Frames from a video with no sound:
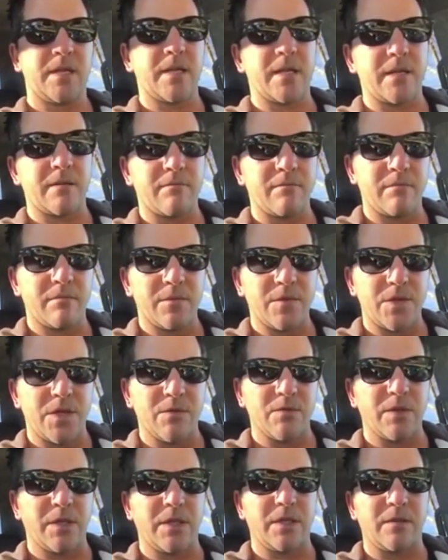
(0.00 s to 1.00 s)
then
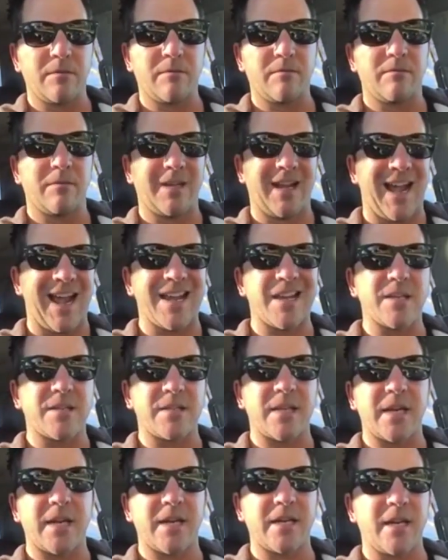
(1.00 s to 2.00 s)
she would kind of
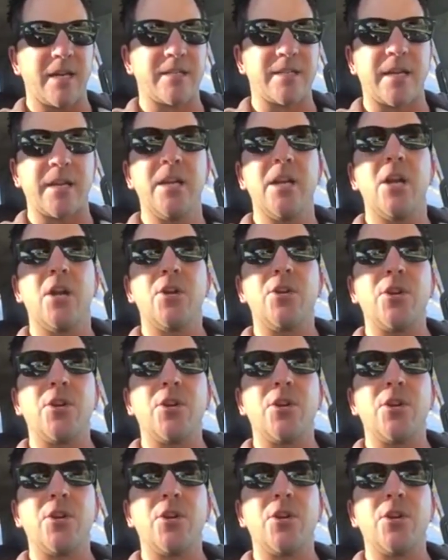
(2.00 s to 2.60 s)
say it, and I say,